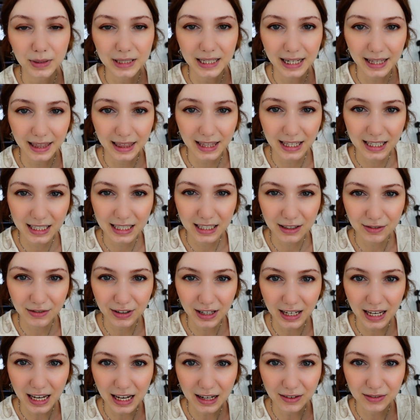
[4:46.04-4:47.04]
But I think if
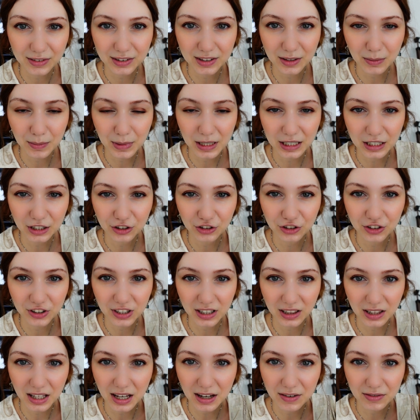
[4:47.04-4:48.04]
I have some
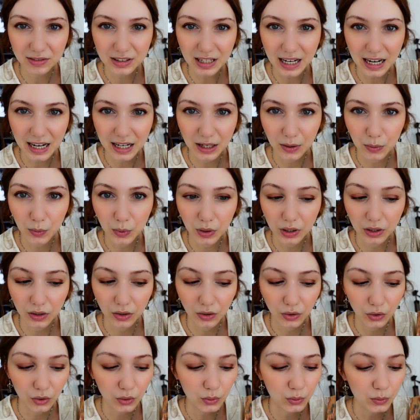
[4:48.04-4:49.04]
energy left, I
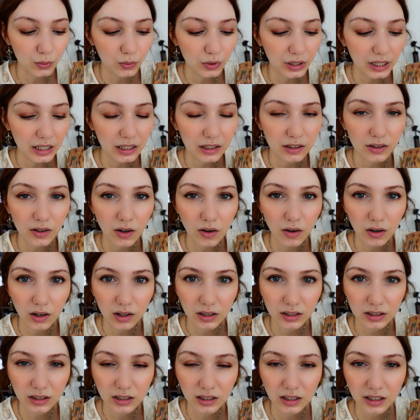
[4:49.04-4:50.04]
will read
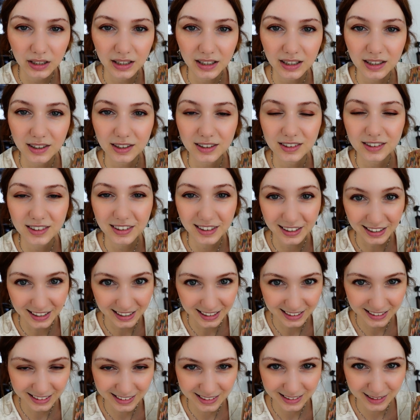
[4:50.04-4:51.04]
on
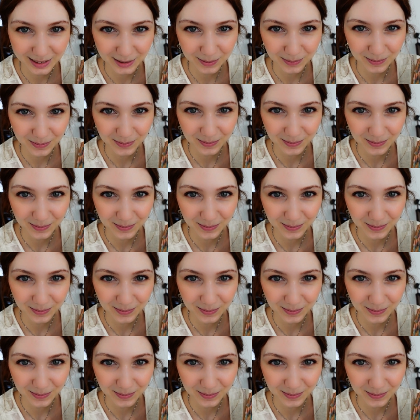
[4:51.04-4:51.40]
tonight.